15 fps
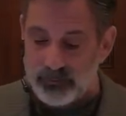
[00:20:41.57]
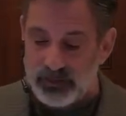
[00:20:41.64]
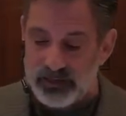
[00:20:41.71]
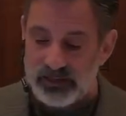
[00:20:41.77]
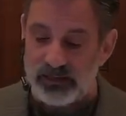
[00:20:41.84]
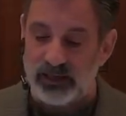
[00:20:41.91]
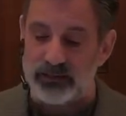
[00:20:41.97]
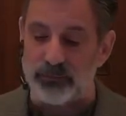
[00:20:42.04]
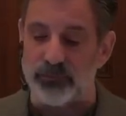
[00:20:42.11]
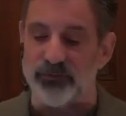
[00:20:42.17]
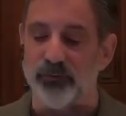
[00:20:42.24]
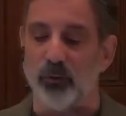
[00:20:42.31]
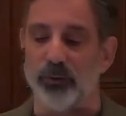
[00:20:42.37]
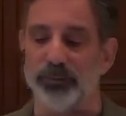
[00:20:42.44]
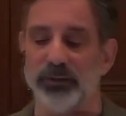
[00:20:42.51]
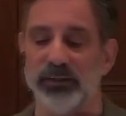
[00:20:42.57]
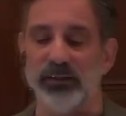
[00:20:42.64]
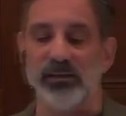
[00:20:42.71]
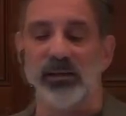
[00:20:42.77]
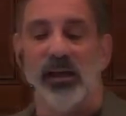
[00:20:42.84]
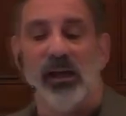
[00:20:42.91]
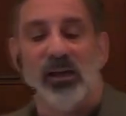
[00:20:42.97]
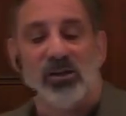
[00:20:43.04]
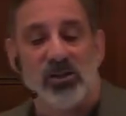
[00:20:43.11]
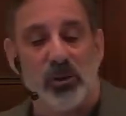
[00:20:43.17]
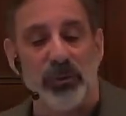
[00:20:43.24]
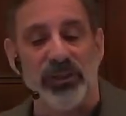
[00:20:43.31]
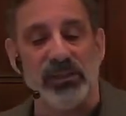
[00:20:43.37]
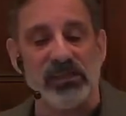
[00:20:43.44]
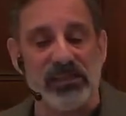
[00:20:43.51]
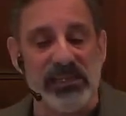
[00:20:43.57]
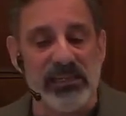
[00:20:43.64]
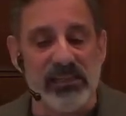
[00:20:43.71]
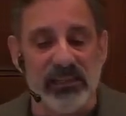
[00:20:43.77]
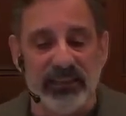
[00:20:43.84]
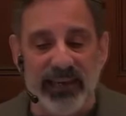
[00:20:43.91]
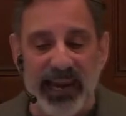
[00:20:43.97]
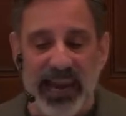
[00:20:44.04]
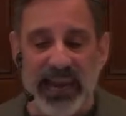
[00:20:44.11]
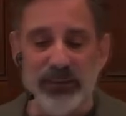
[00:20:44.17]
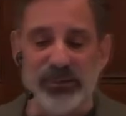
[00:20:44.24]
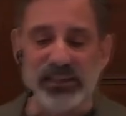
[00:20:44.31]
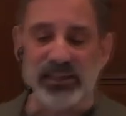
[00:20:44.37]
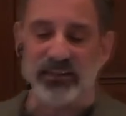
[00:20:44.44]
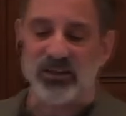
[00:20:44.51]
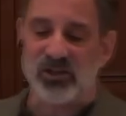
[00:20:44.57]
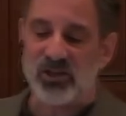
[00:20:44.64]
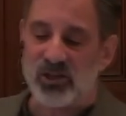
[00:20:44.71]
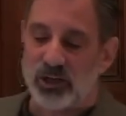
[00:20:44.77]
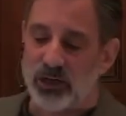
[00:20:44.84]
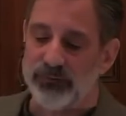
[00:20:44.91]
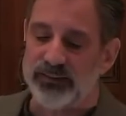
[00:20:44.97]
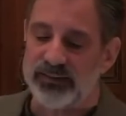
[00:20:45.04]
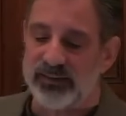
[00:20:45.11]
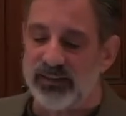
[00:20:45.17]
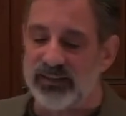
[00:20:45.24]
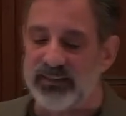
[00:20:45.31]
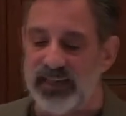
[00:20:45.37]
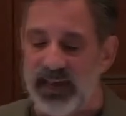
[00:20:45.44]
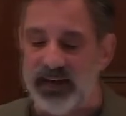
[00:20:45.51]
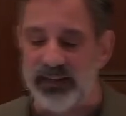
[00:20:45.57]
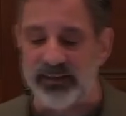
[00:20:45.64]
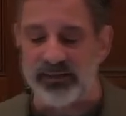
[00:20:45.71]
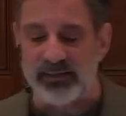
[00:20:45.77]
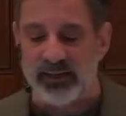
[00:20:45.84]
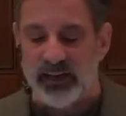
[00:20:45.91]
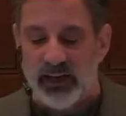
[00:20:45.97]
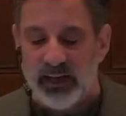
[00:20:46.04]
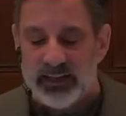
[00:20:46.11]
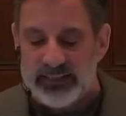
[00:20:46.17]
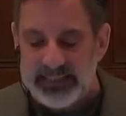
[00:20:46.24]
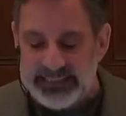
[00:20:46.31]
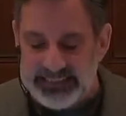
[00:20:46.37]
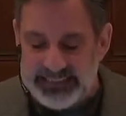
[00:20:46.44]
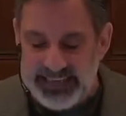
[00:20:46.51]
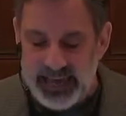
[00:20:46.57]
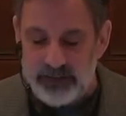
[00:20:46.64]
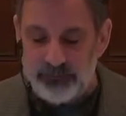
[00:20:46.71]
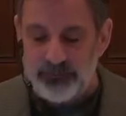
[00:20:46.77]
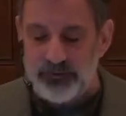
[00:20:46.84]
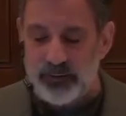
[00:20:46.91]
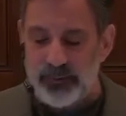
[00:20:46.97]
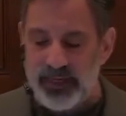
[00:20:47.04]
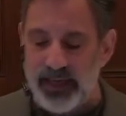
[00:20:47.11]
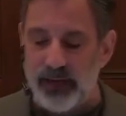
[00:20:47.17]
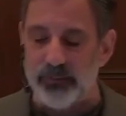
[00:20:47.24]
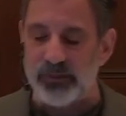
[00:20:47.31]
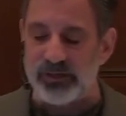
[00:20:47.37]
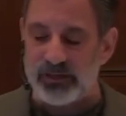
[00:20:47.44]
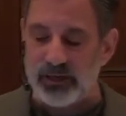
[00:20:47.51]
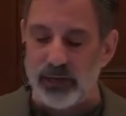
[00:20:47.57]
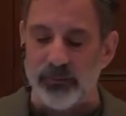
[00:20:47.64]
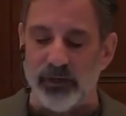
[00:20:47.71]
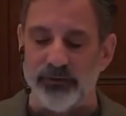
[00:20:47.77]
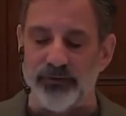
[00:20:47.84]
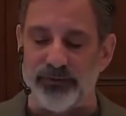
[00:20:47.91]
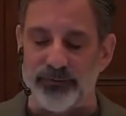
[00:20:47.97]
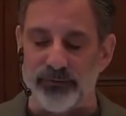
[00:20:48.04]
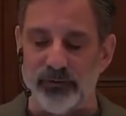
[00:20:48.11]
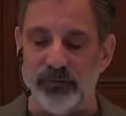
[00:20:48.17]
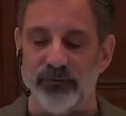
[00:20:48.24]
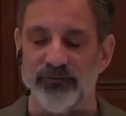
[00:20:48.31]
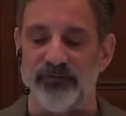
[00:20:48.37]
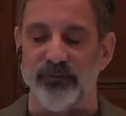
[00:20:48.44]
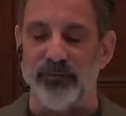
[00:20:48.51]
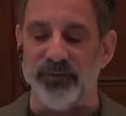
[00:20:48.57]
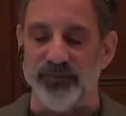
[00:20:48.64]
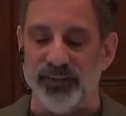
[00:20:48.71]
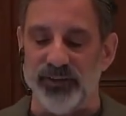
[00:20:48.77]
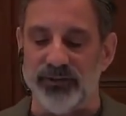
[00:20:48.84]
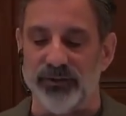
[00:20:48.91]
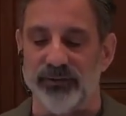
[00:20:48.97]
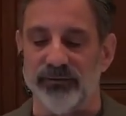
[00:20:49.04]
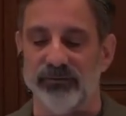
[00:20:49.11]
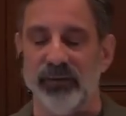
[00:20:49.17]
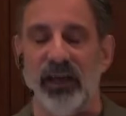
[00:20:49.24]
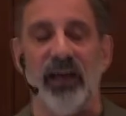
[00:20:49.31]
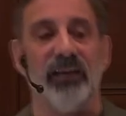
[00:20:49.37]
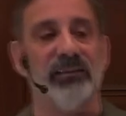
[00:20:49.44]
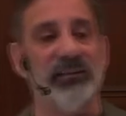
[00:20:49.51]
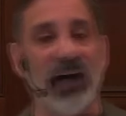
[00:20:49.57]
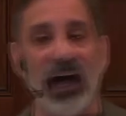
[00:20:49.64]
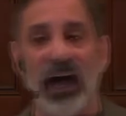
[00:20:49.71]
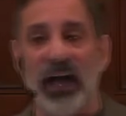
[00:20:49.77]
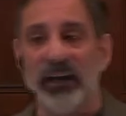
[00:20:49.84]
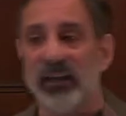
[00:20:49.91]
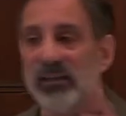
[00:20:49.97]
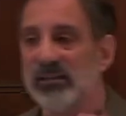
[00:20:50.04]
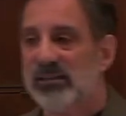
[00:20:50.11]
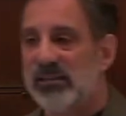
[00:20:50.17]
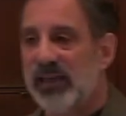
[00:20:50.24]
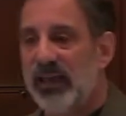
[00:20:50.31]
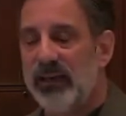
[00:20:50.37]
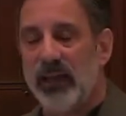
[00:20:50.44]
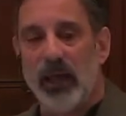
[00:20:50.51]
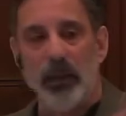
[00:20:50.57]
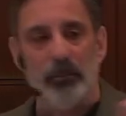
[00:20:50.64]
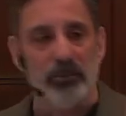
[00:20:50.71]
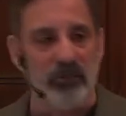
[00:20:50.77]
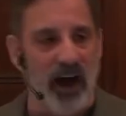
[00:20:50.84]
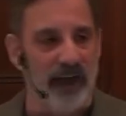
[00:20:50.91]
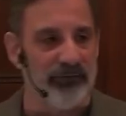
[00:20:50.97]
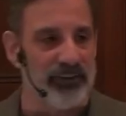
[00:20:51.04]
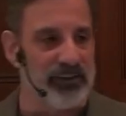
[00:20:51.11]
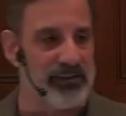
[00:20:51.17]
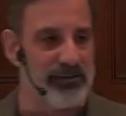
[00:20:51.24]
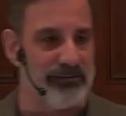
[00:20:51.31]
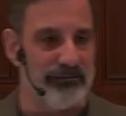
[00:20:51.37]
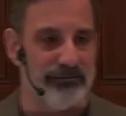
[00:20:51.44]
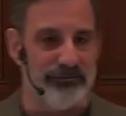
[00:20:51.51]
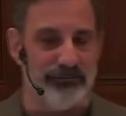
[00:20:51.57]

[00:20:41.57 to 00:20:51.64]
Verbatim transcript: Slide number four, please. So when the season came, he sent a servant to the tenants to get from them some of the fruit from the vineyard. God sent prophets.